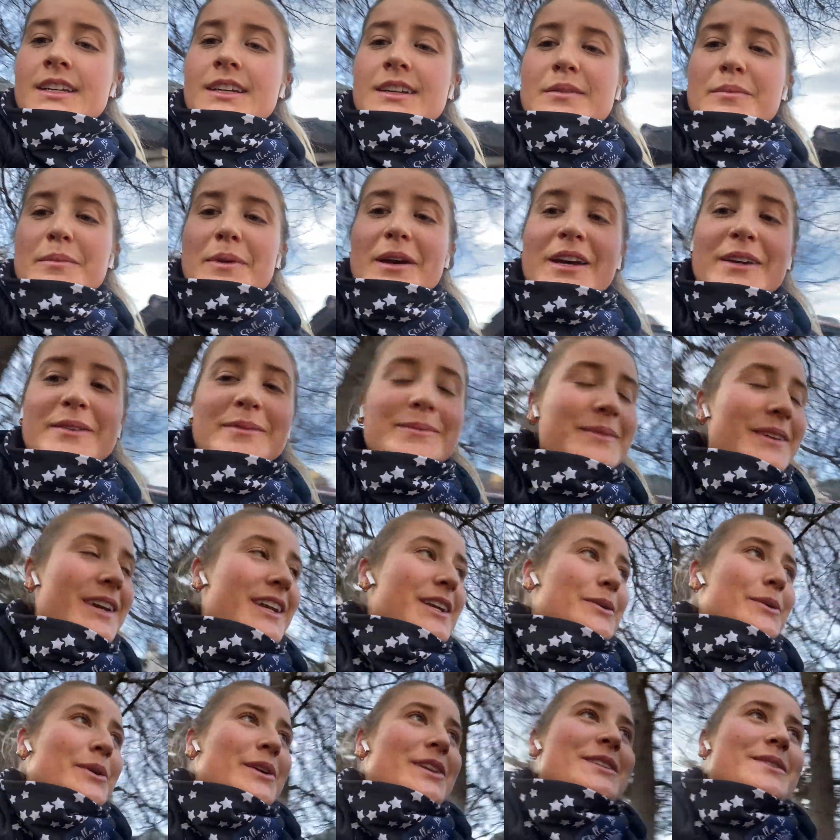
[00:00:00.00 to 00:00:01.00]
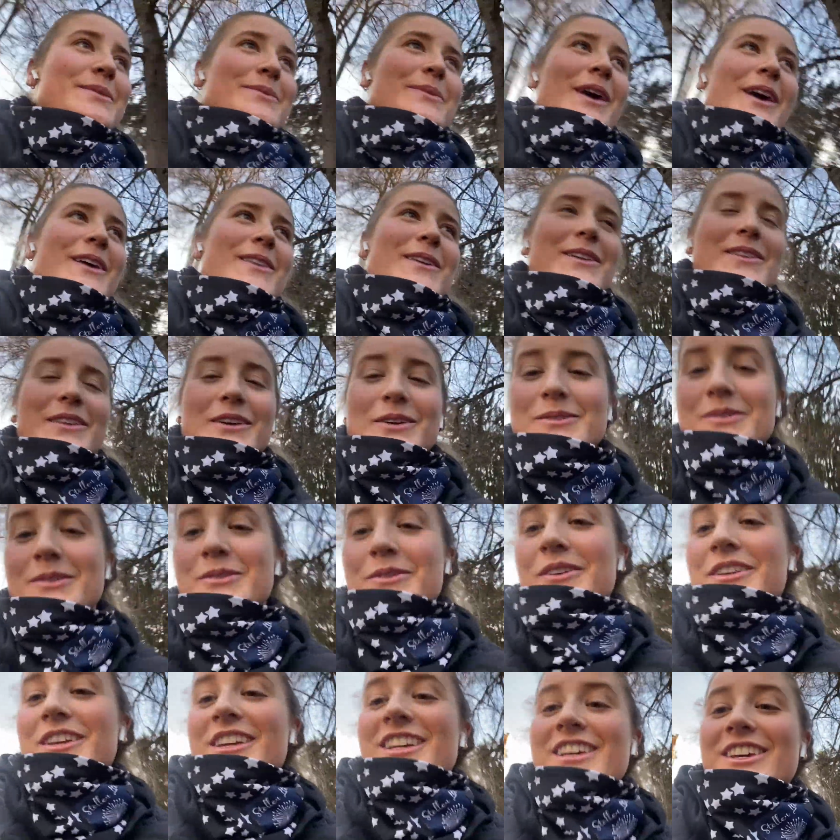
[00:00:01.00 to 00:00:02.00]
But anyways, I thought that was
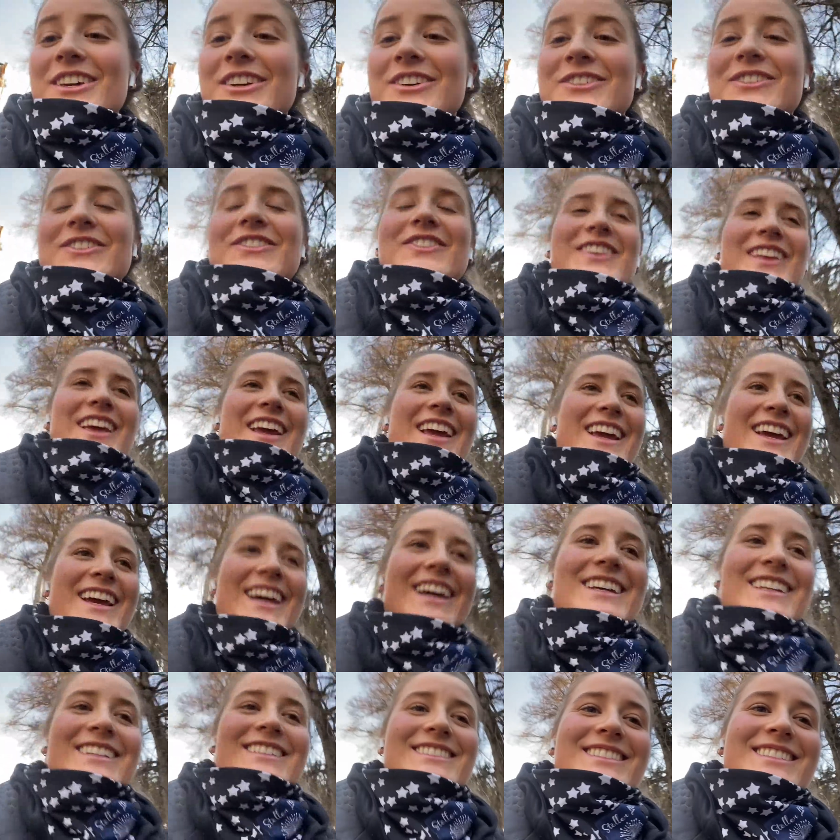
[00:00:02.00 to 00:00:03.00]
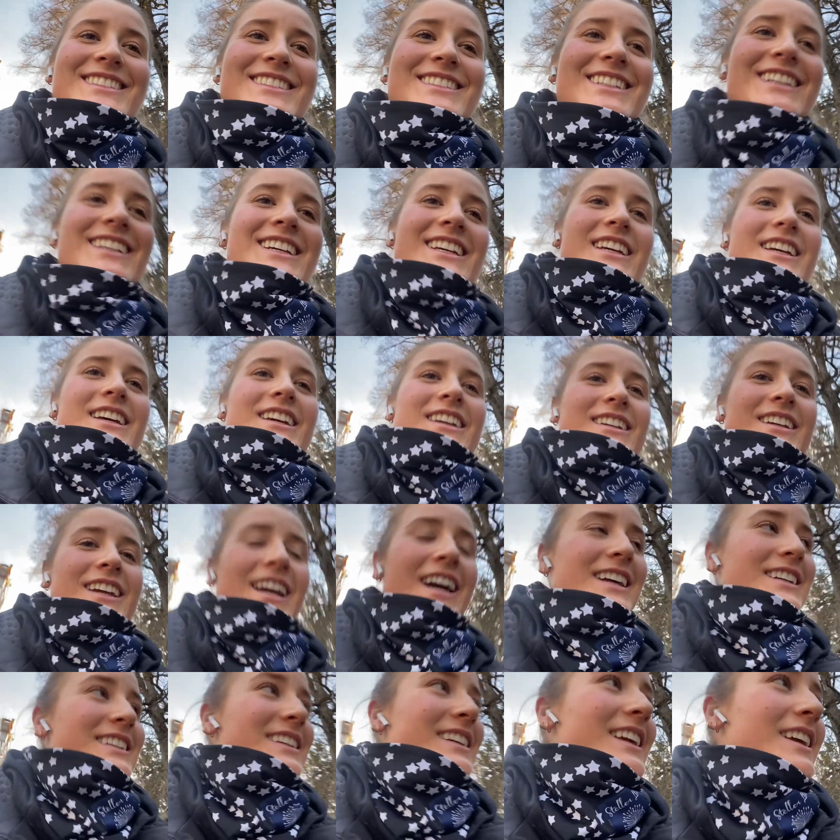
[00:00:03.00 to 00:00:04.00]
really cute and
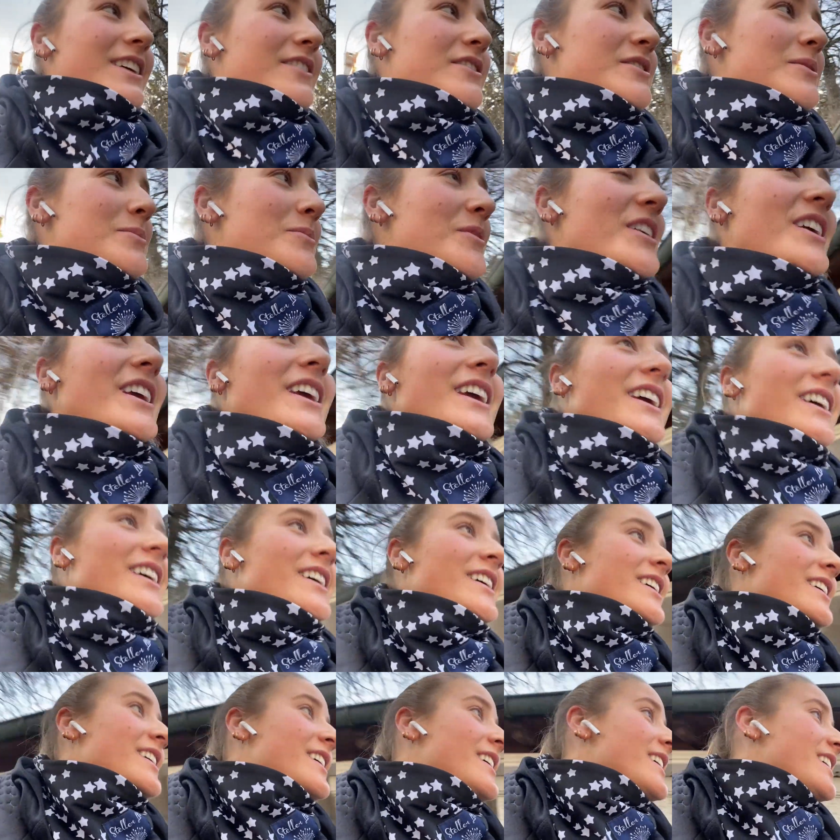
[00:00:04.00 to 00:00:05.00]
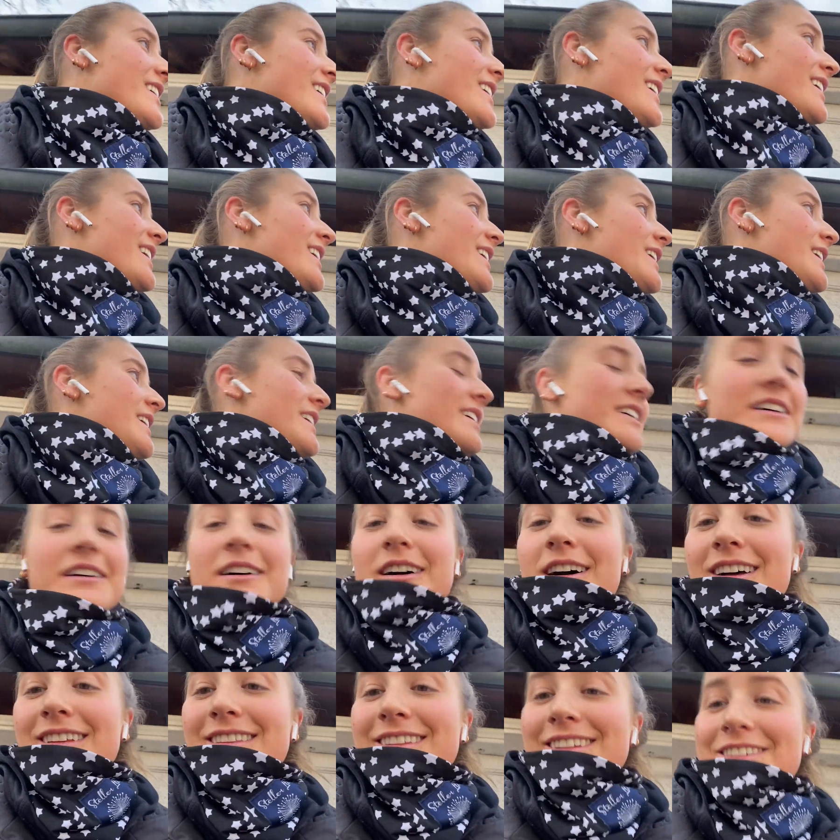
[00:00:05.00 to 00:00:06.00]
kind of gives me
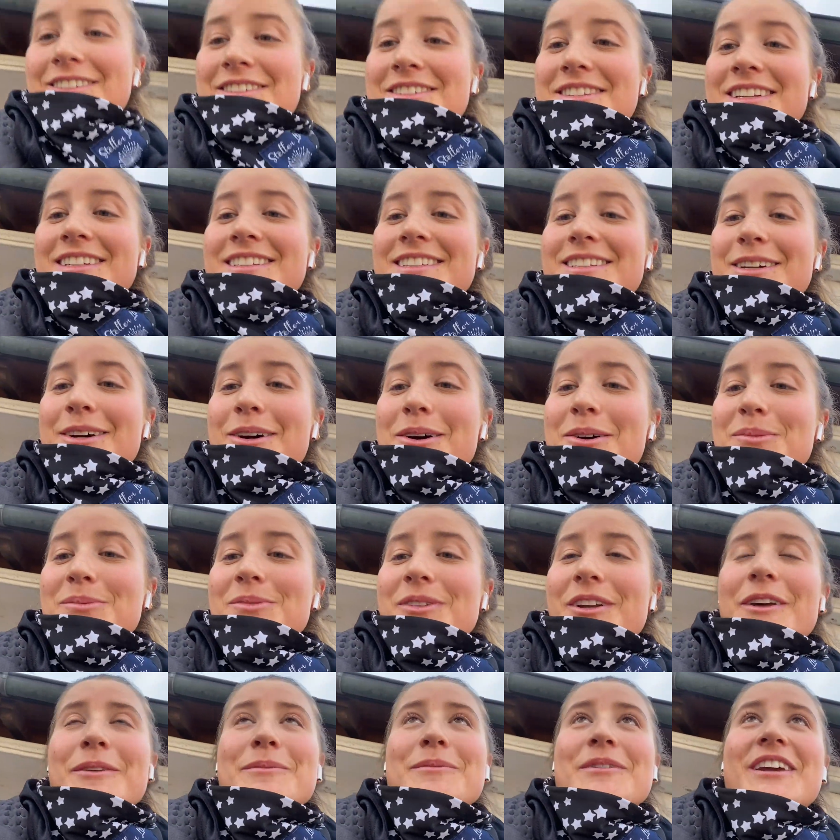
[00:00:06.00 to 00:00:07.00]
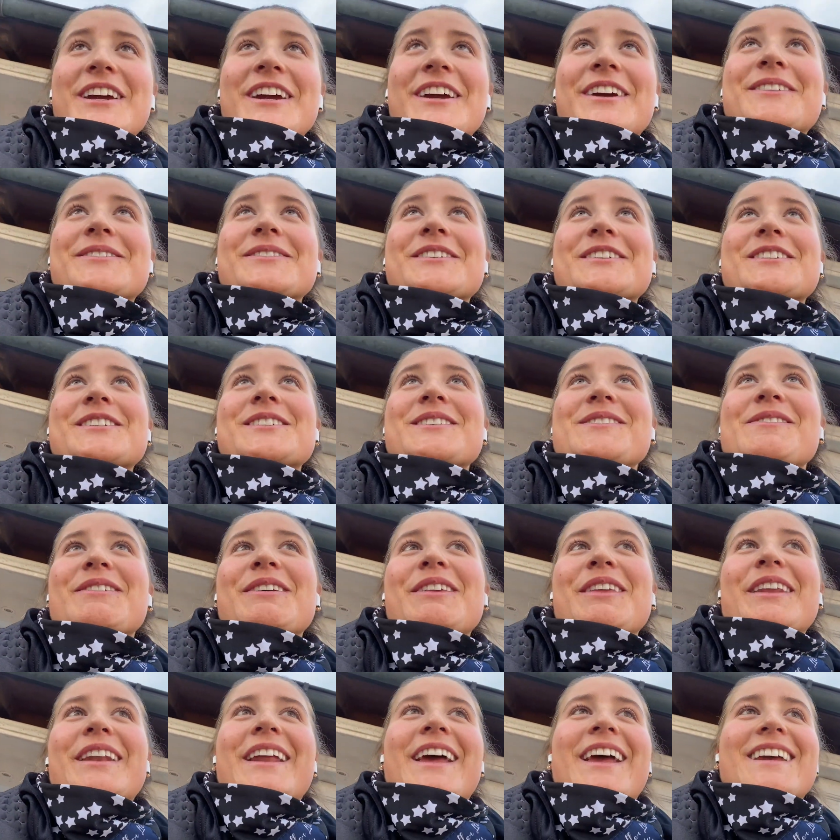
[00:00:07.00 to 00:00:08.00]
a little sense of home when I'm here, which is
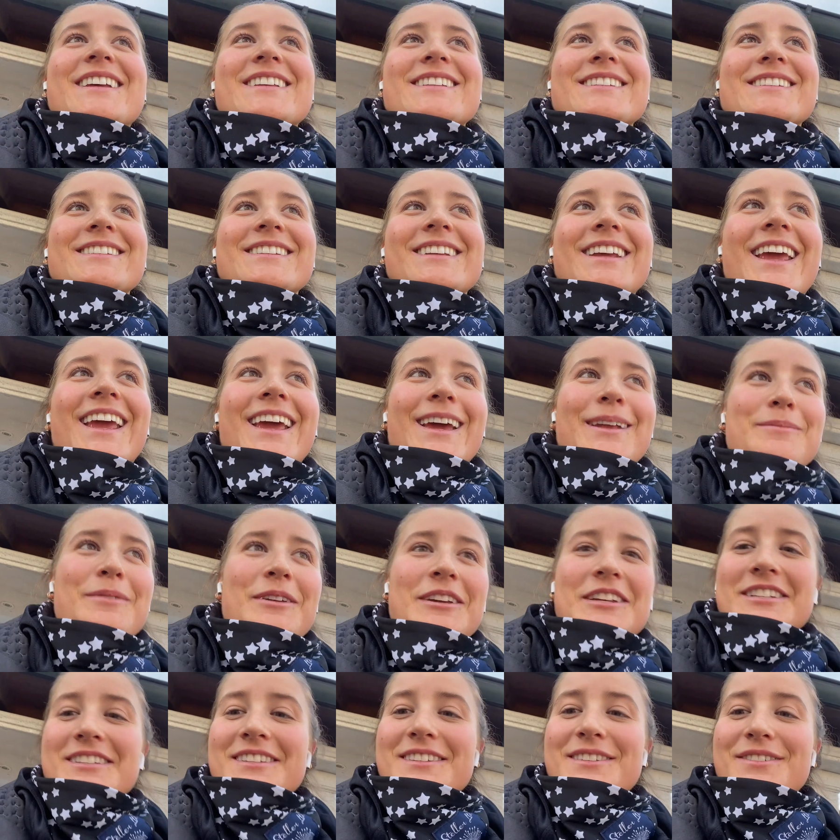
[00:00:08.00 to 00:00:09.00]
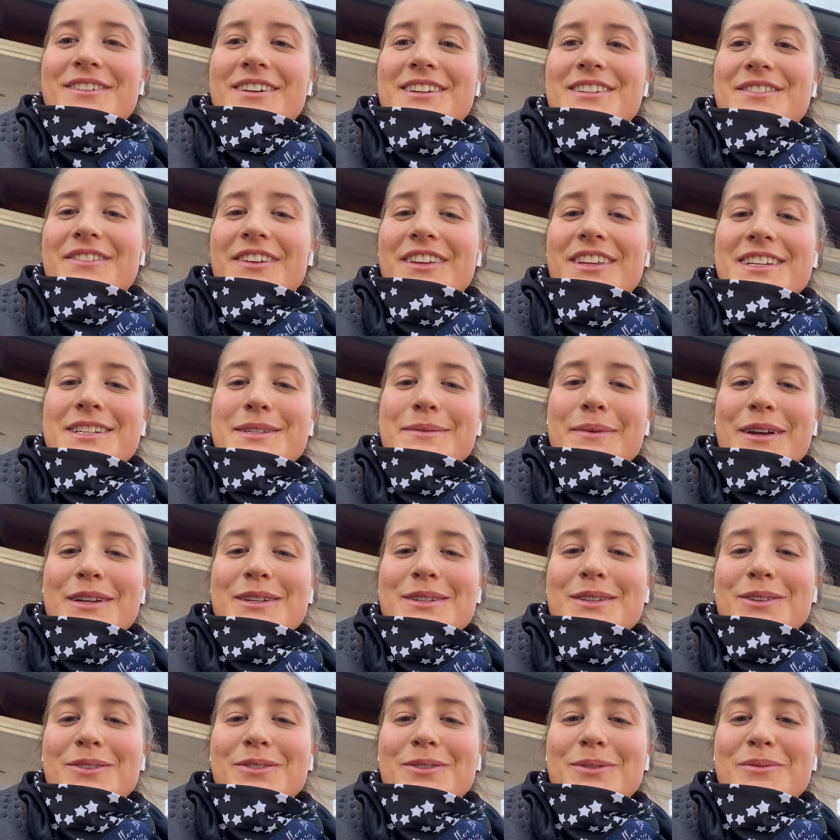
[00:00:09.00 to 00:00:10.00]
really nice and makes this race really
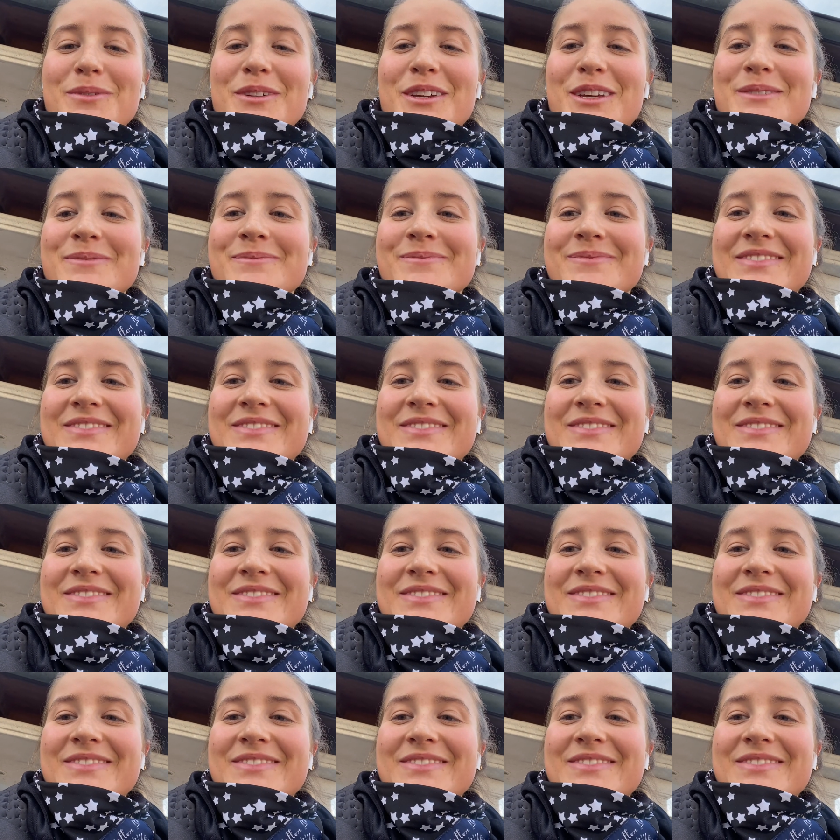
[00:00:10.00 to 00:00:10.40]
special for me.